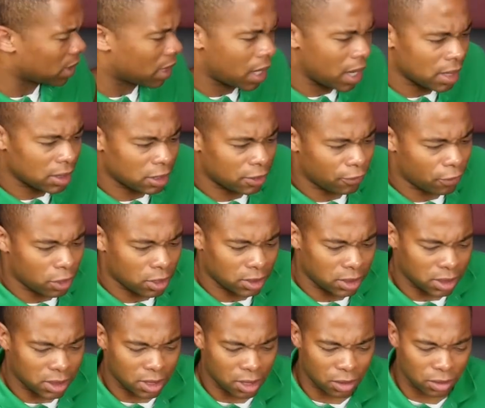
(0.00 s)
and cons as far as
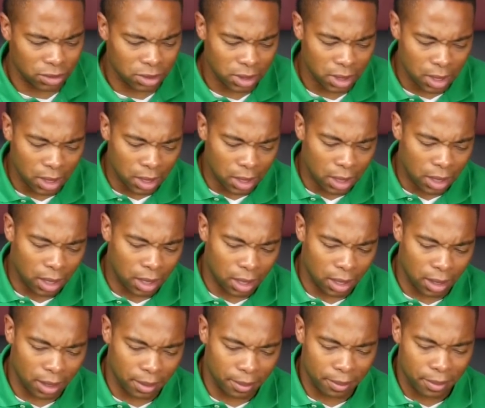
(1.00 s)
this goes,
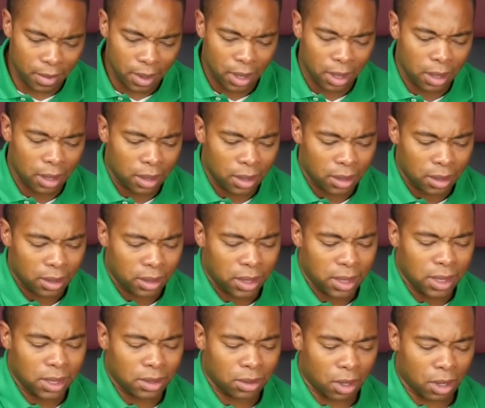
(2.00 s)

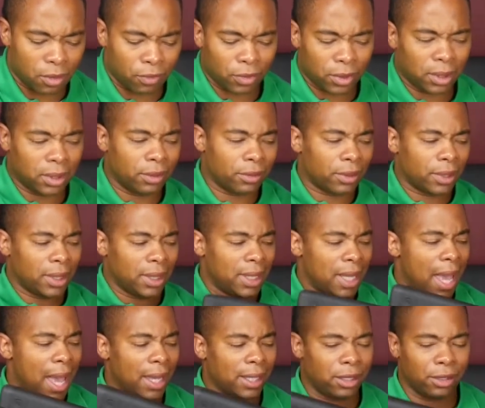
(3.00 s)
These are
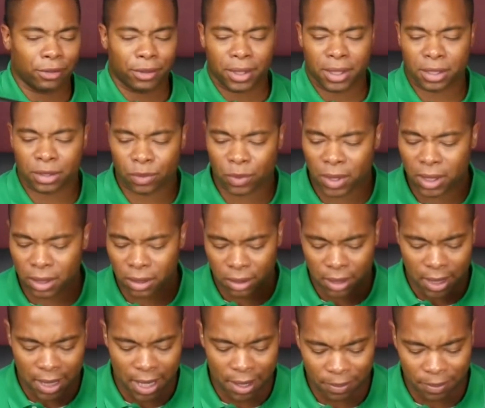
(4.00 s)
really accurate as well, and